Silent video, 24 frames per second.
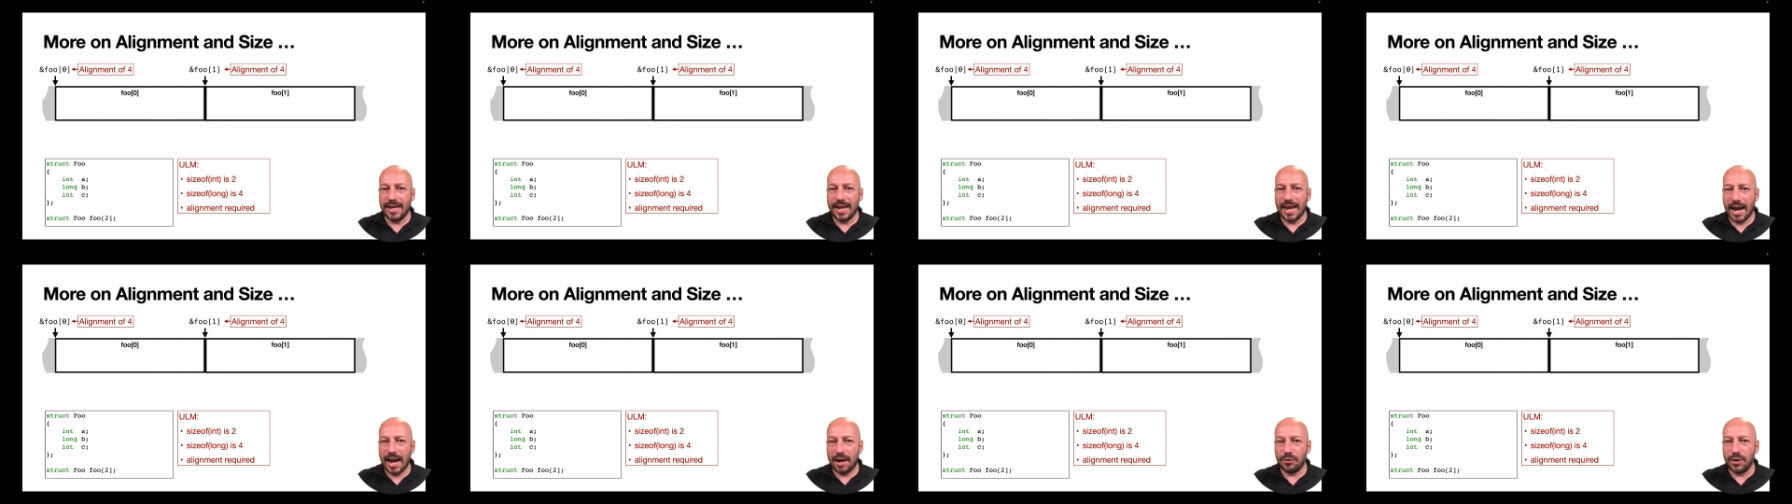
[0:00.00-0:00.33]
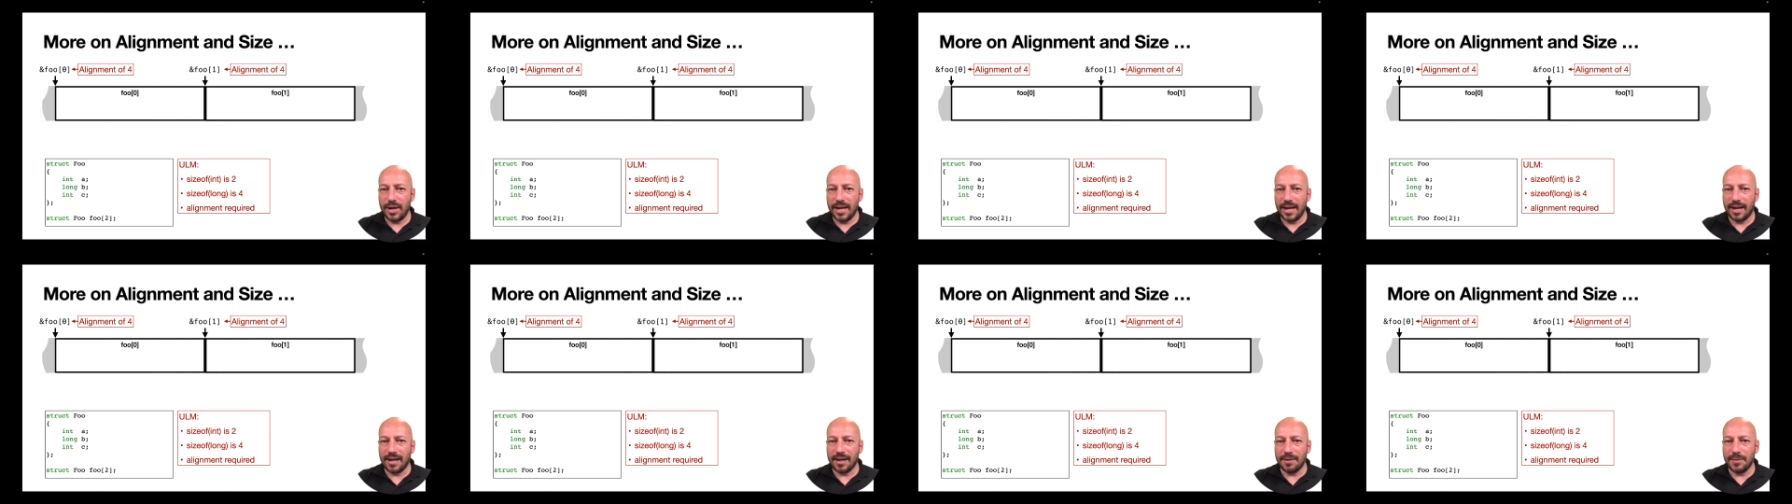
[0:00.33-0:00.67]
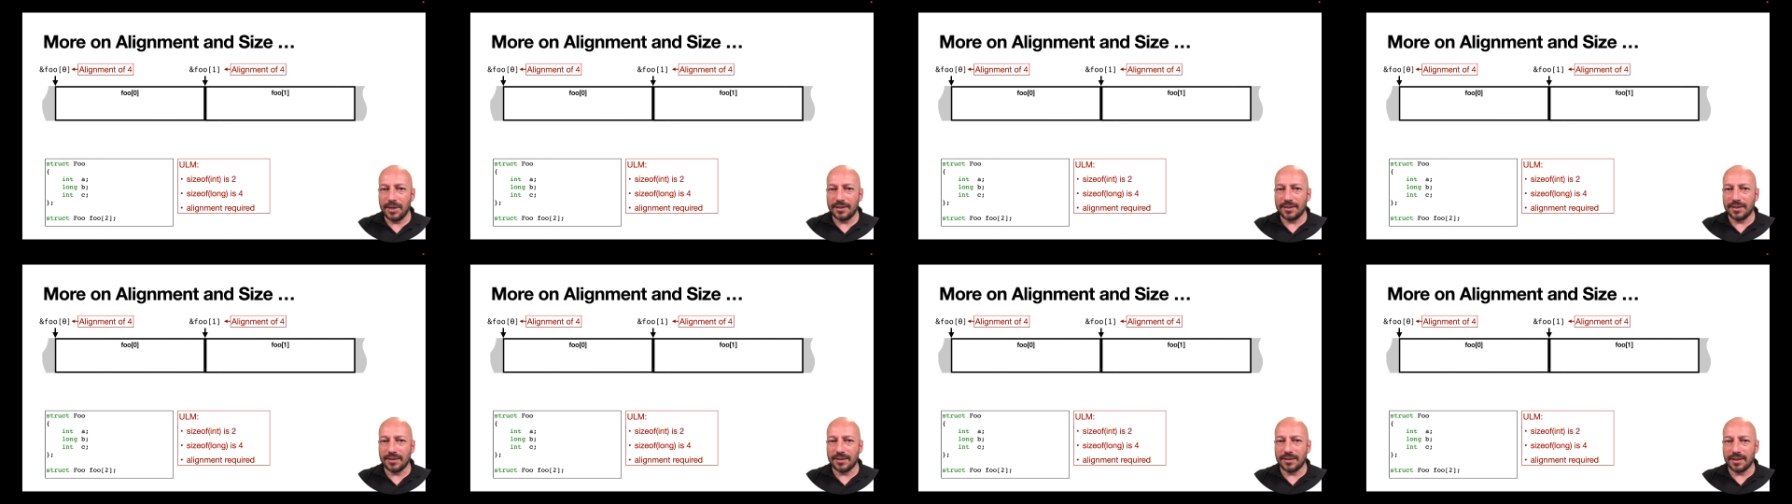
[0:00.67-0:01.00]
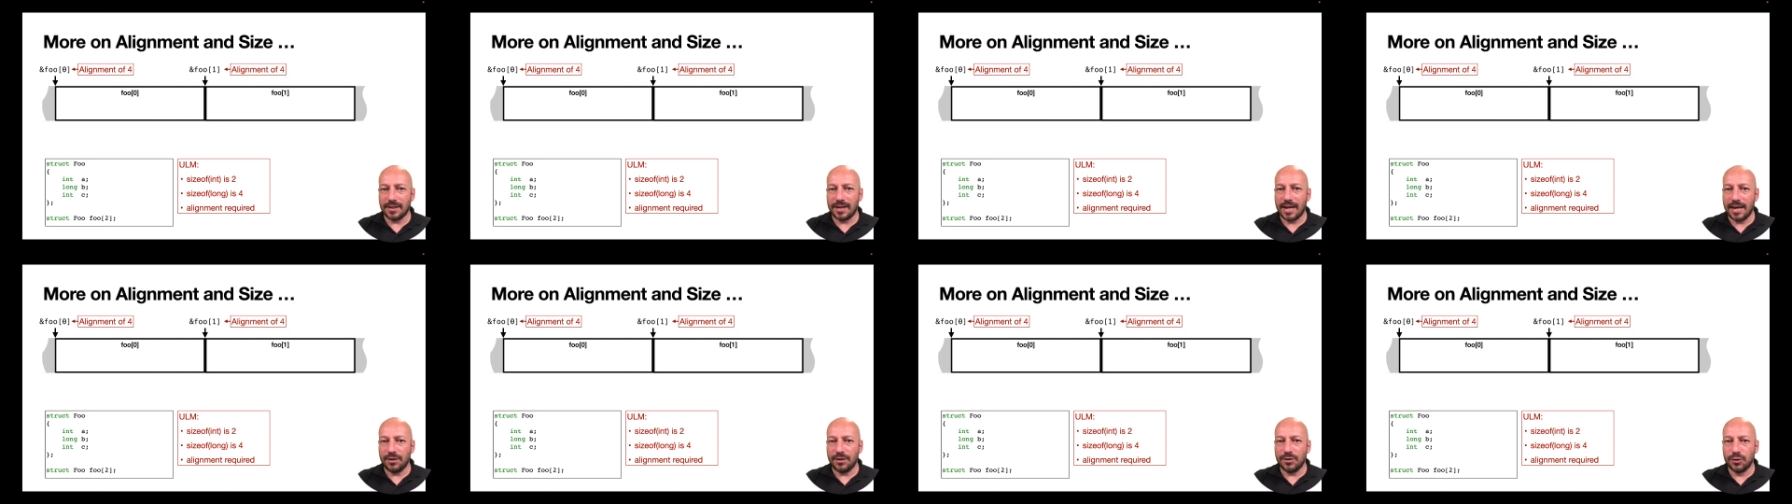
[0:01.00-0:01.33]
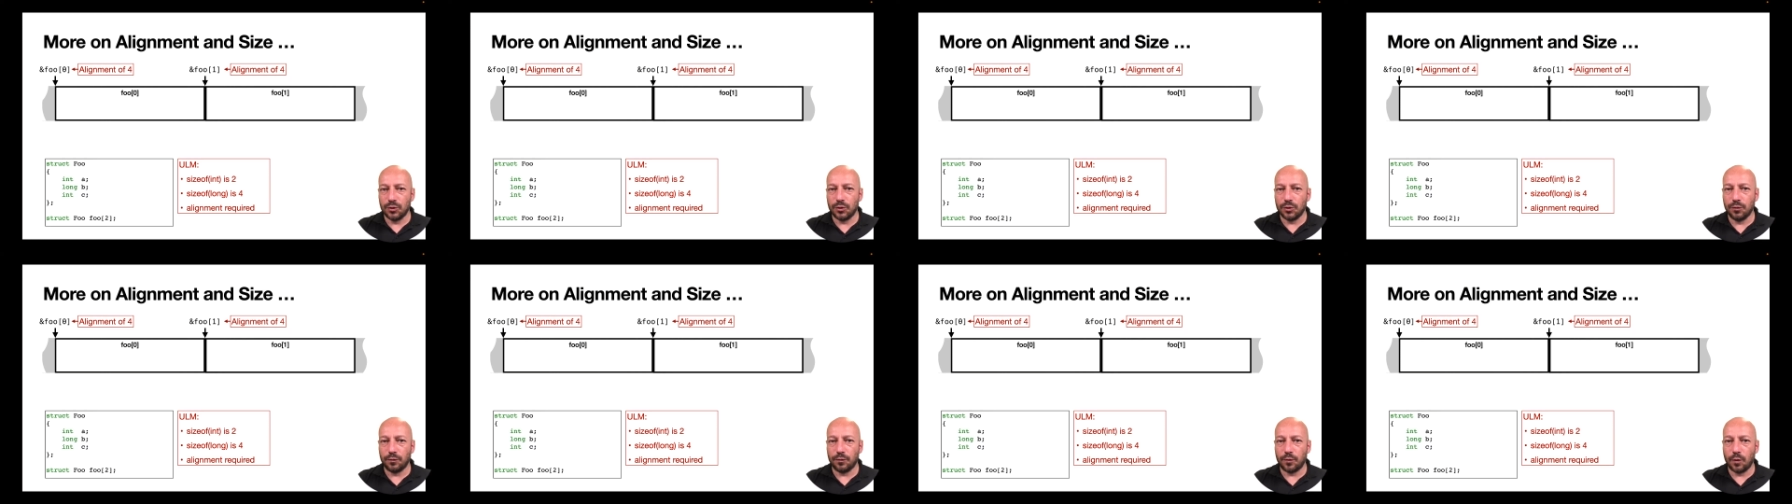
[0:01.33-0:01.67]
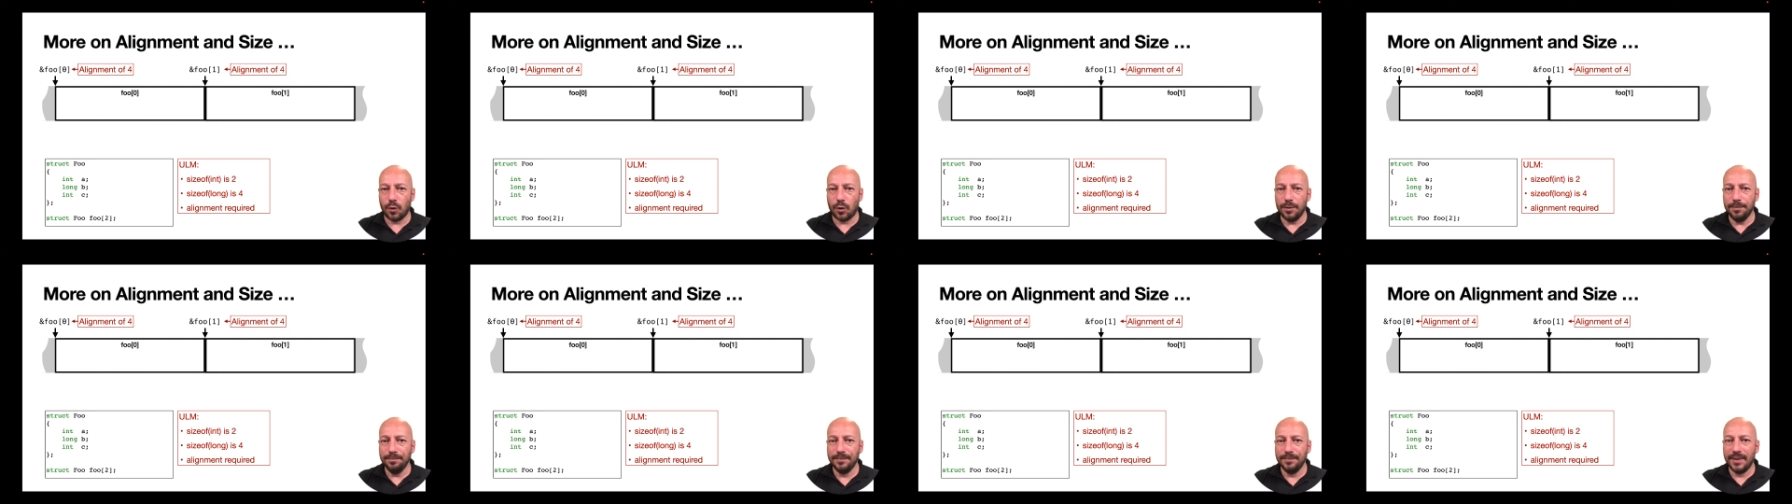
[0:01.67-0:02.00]
array elements is aligned to
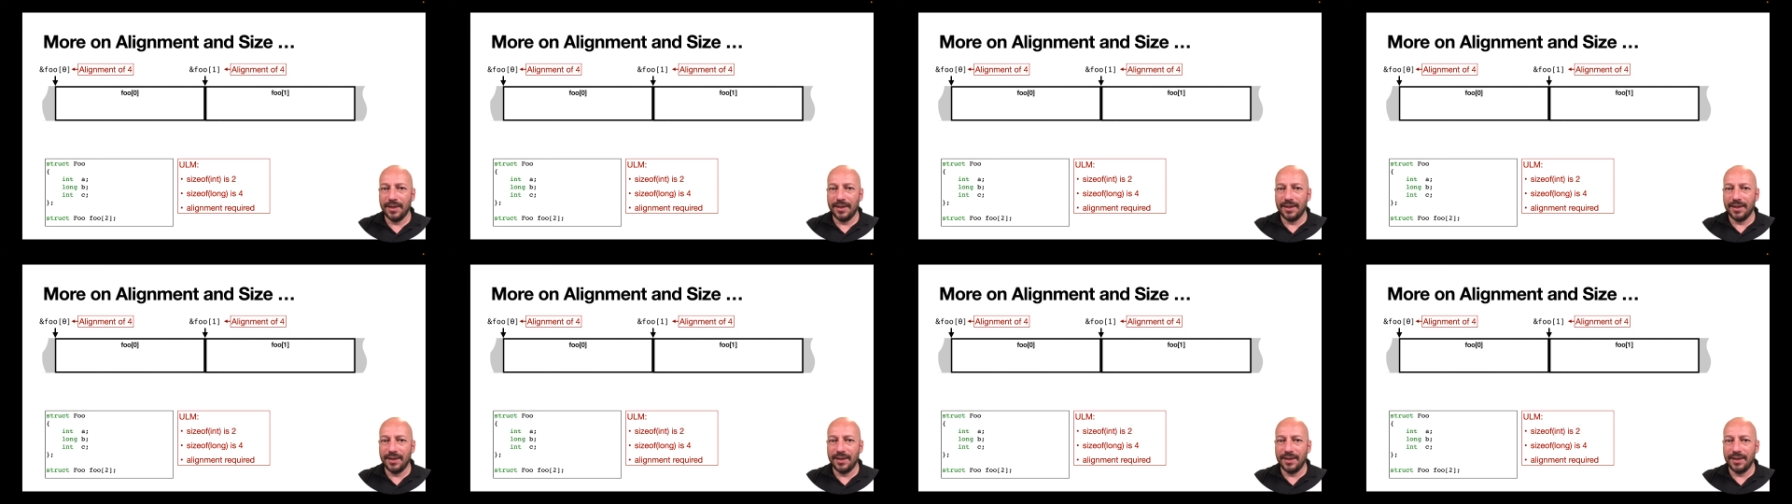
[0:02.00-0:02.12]
4,